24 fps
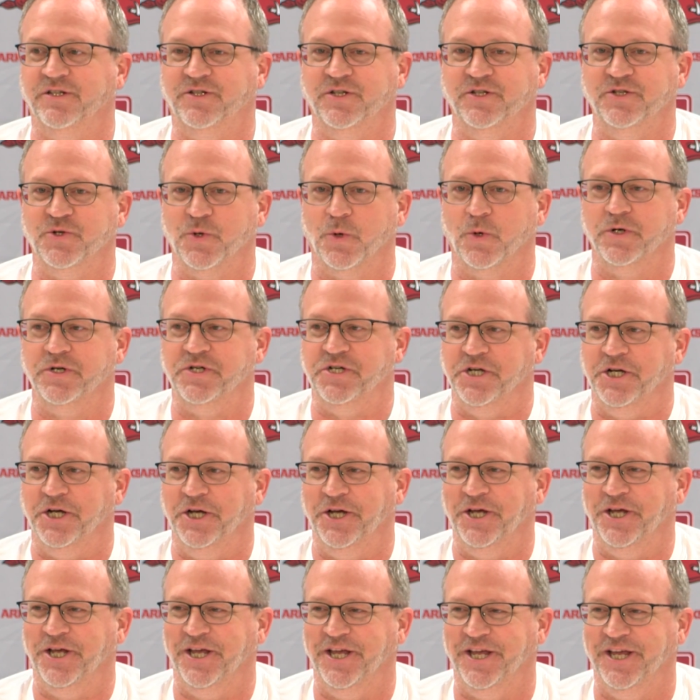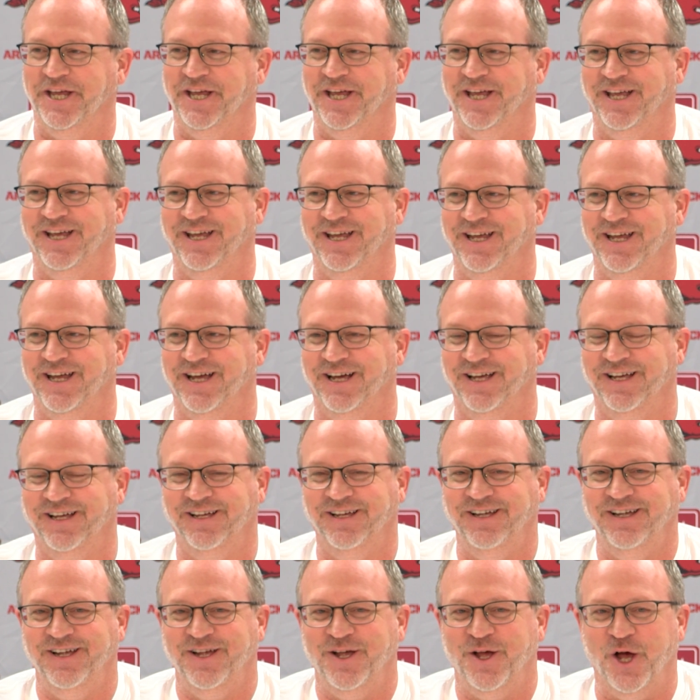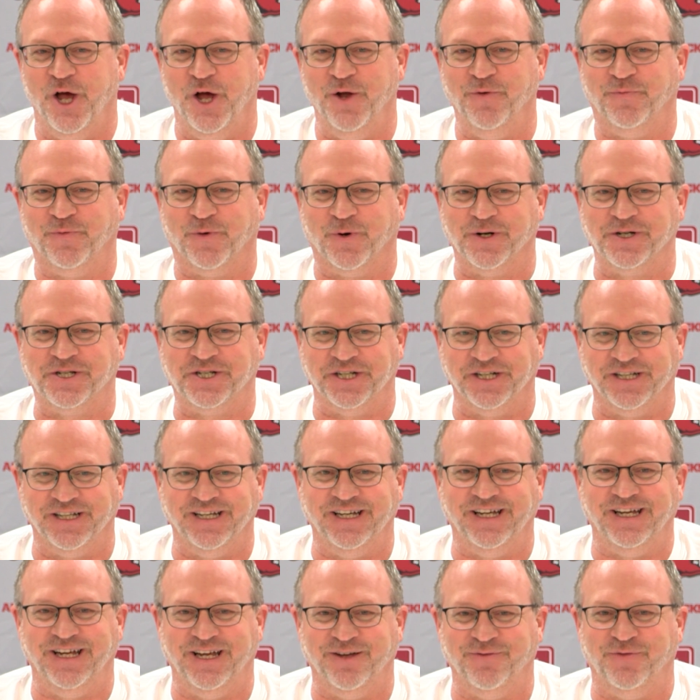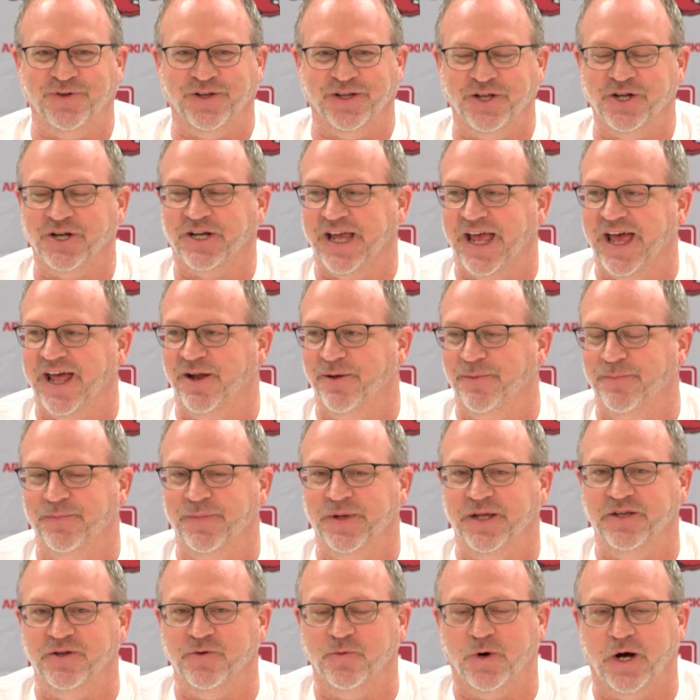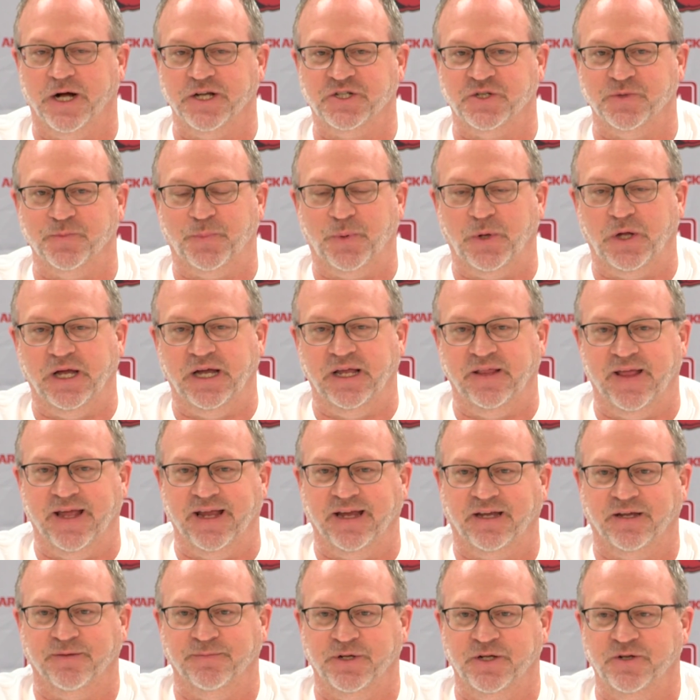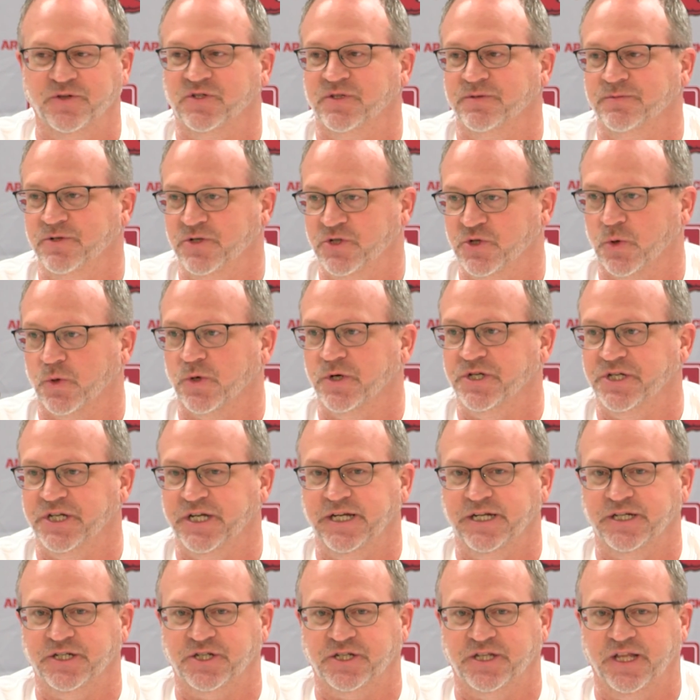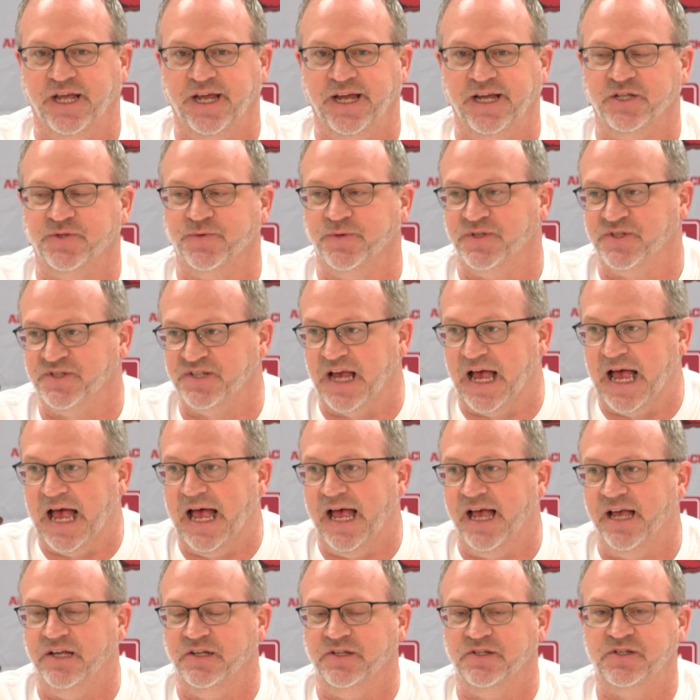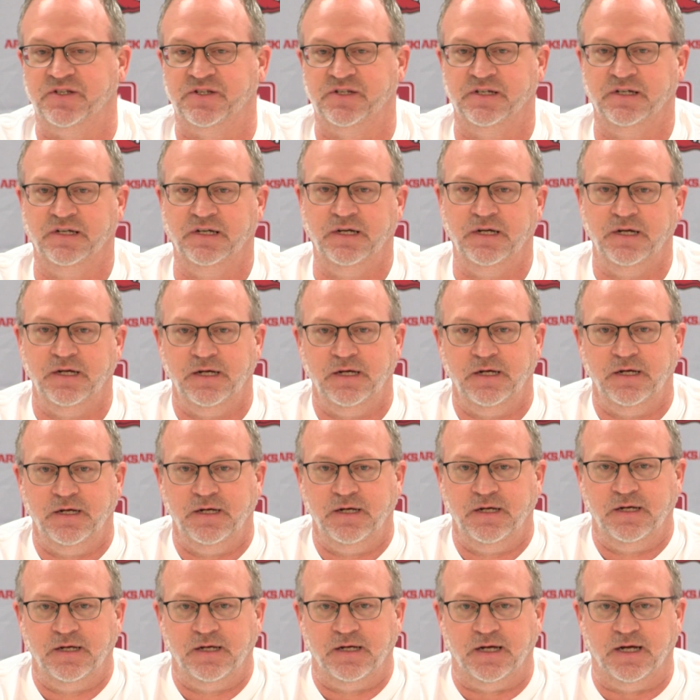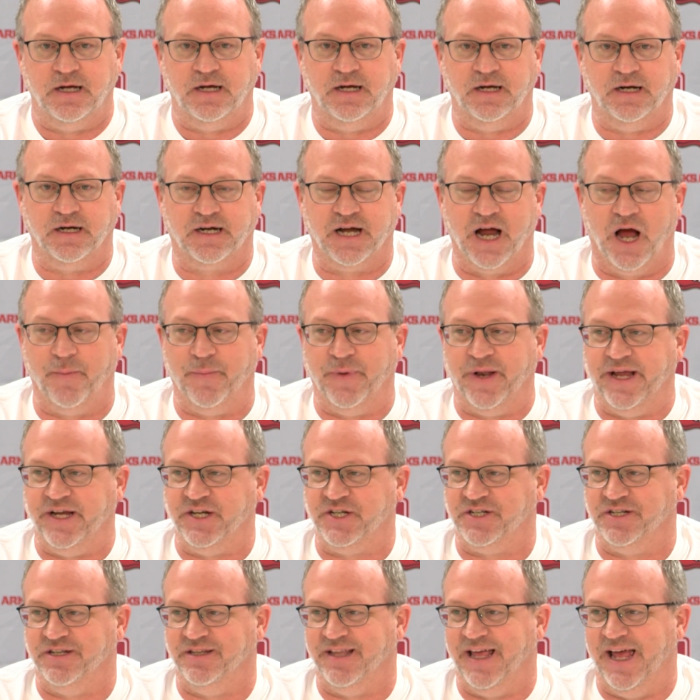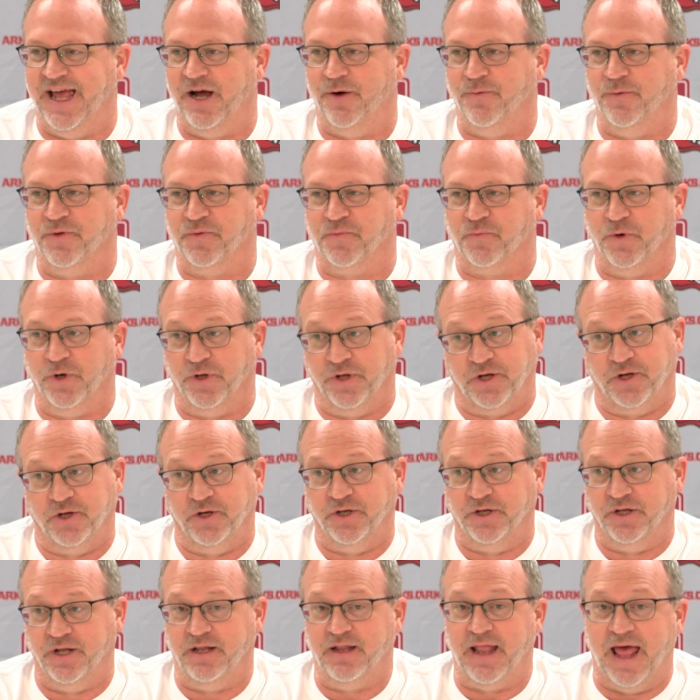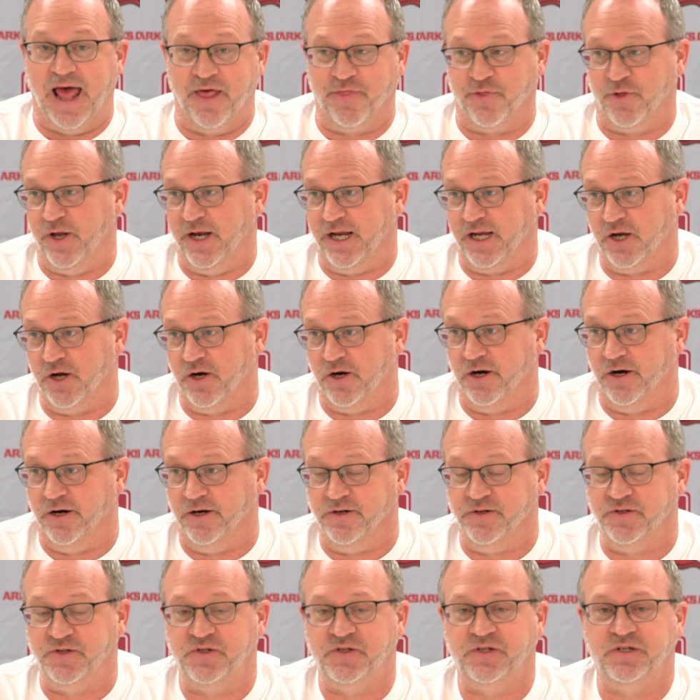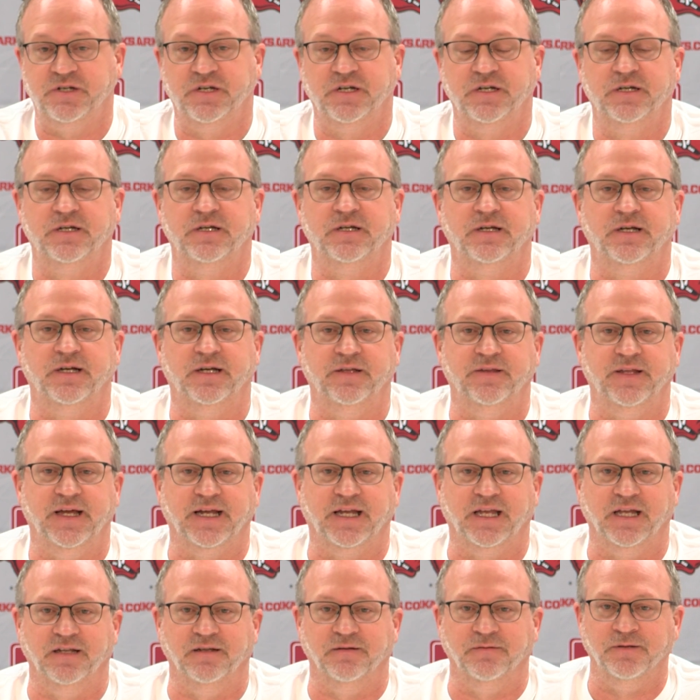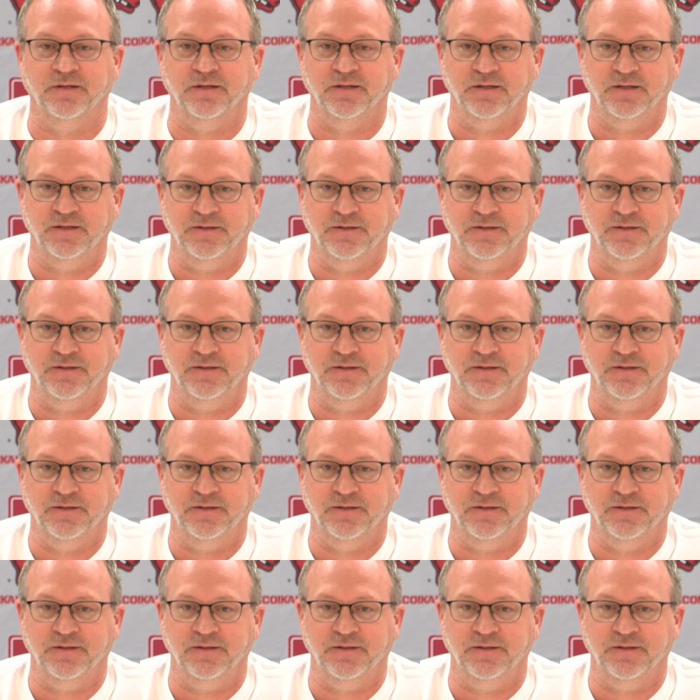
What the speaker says: to Georgia. Yeah. Unfortunately, if you look at them and you watch them play, they can do some Georgia-ish things with size, a combination of that with really good athletic guards that can